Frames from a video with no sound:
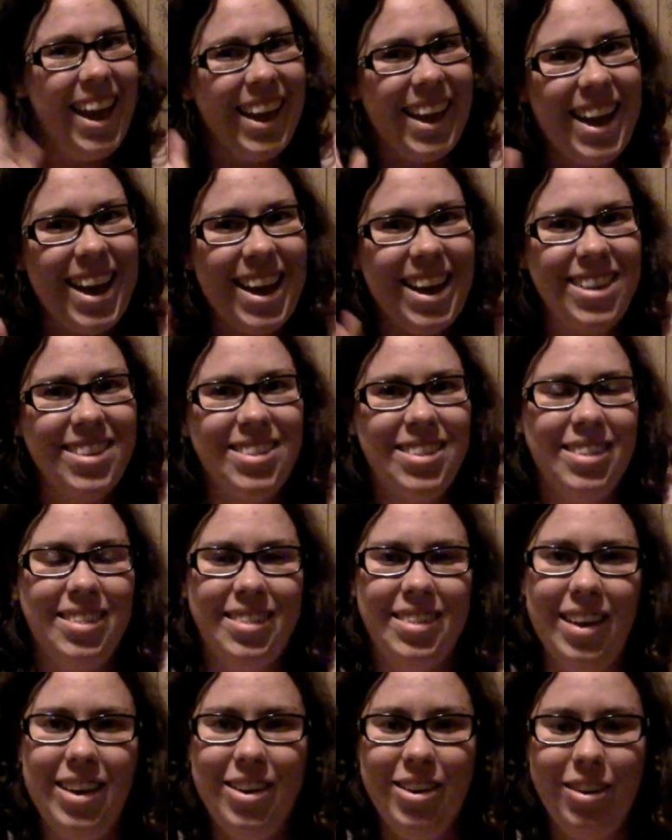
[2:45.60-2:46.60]
Hey guys,
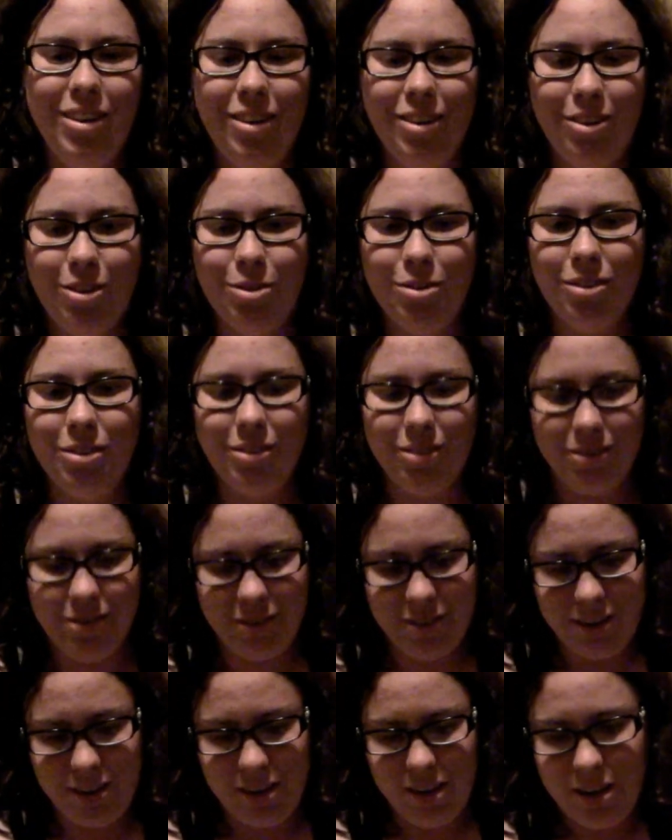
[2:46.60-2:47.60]
so
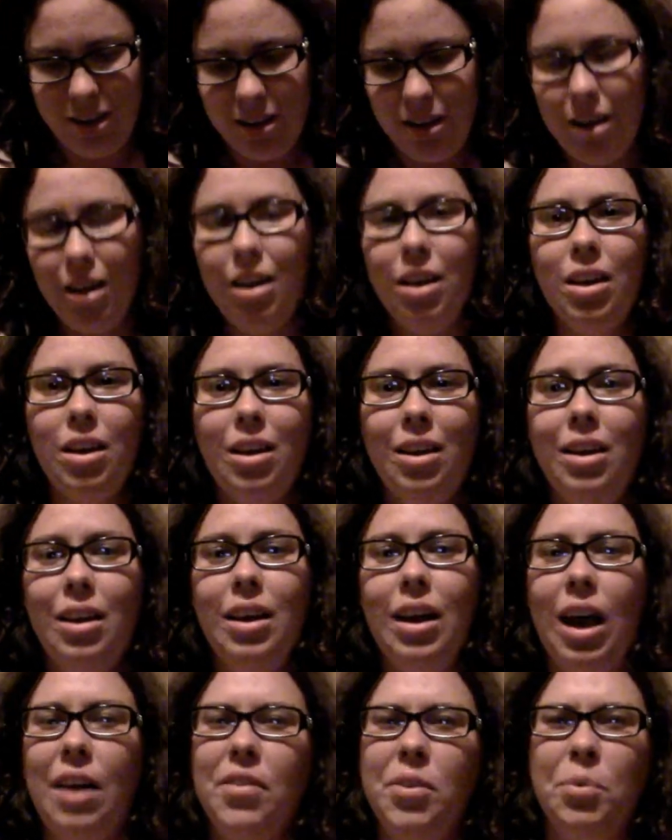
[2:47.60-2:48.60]

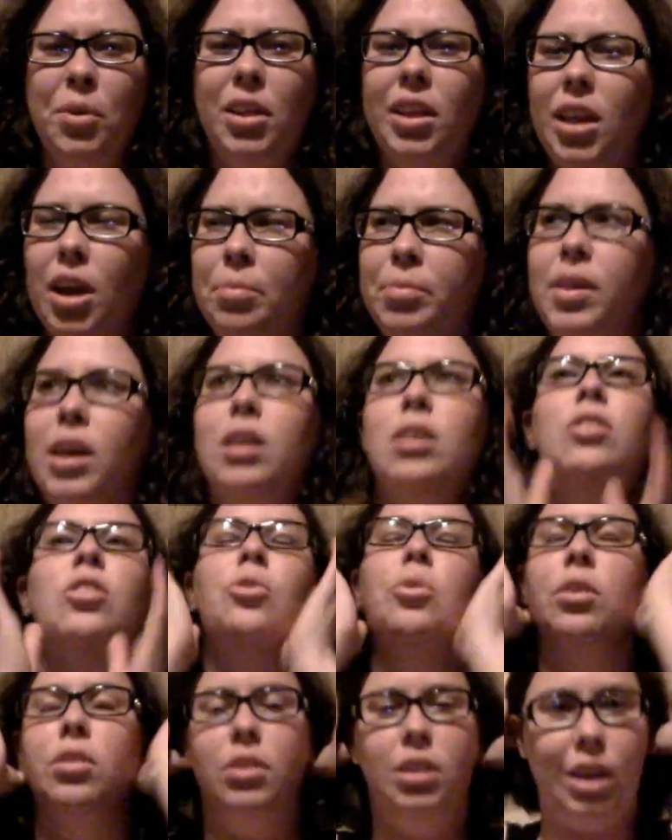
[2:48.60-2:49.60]
I haven't really updated
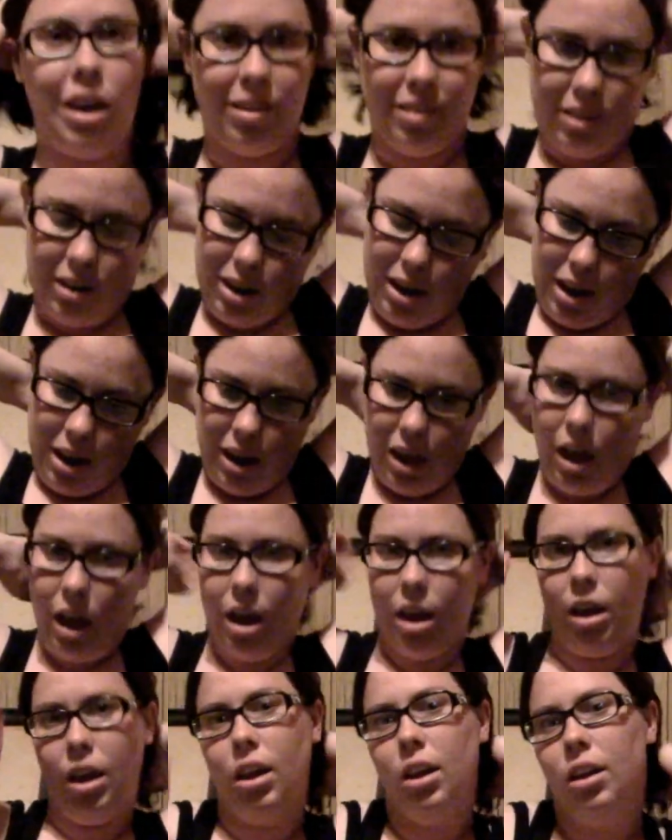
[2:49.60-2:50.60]
you on the day today,
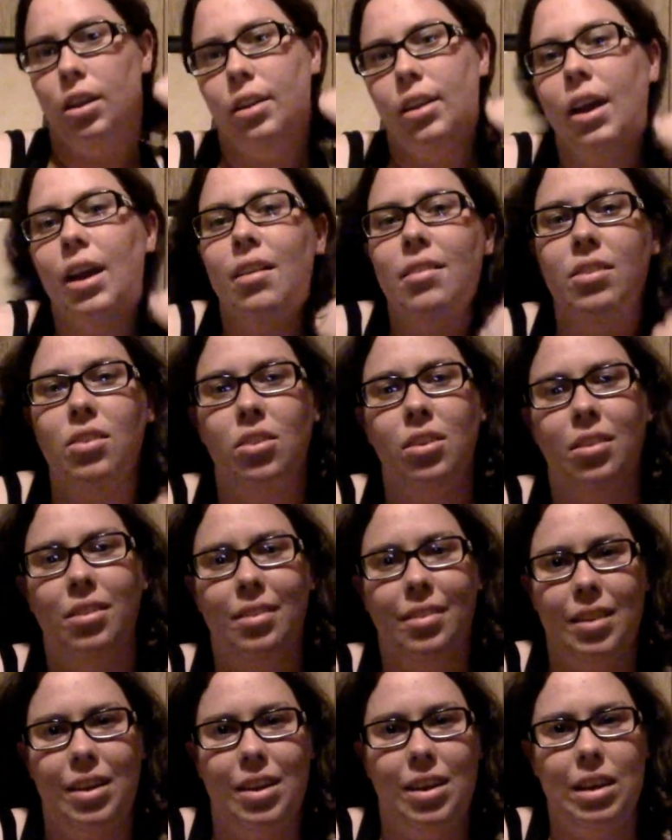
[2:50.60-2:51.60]
and as you can
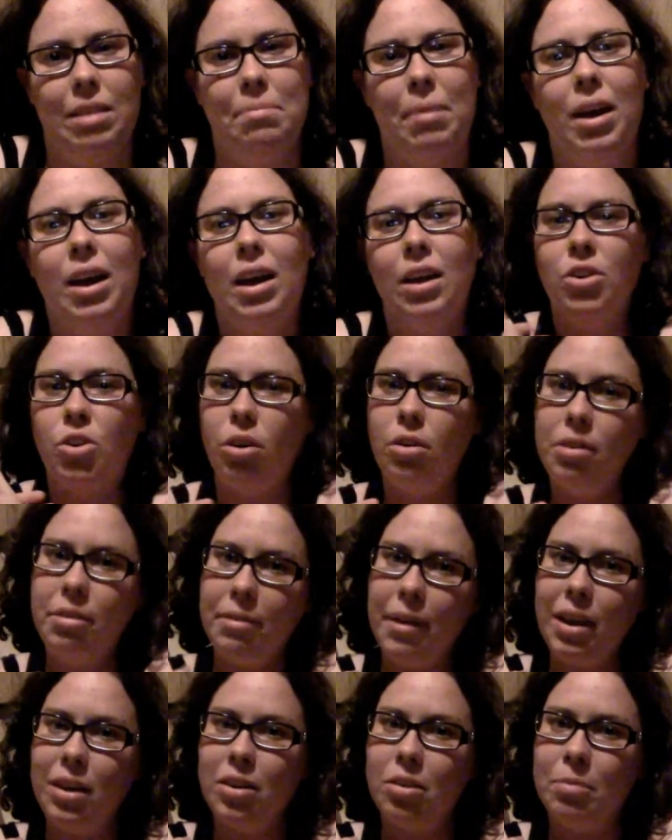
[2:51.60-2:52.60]
see by Darth
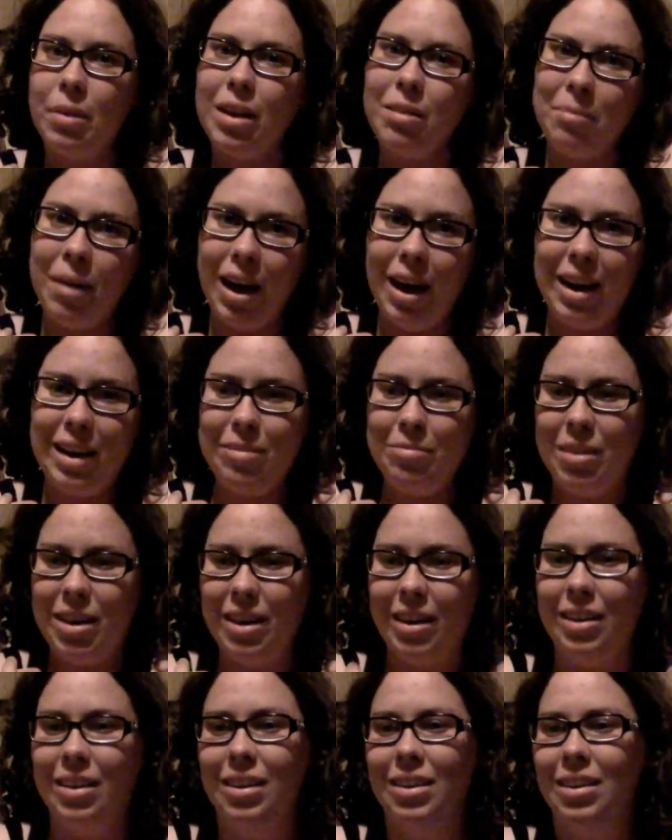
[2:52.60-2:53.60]
Vader being behind
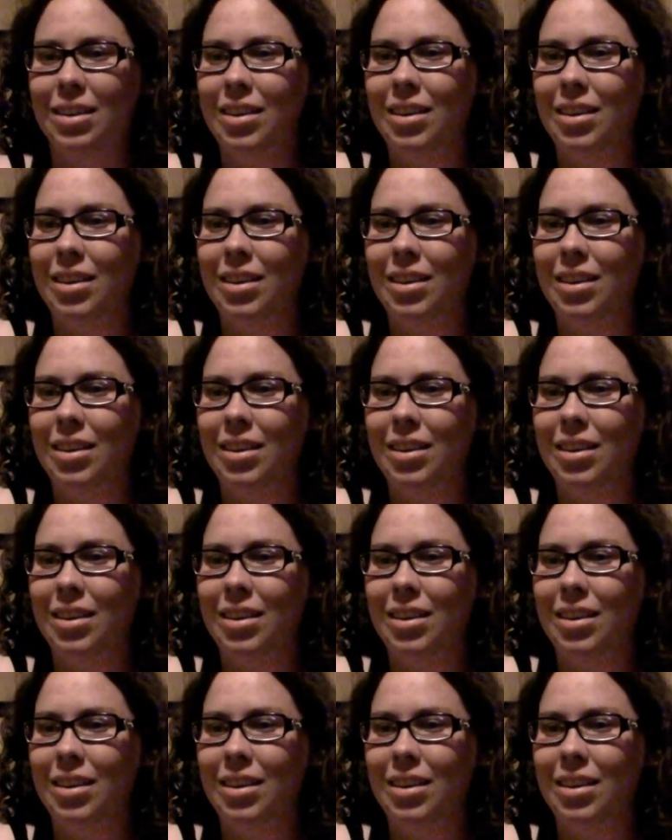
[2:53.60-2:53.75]
me,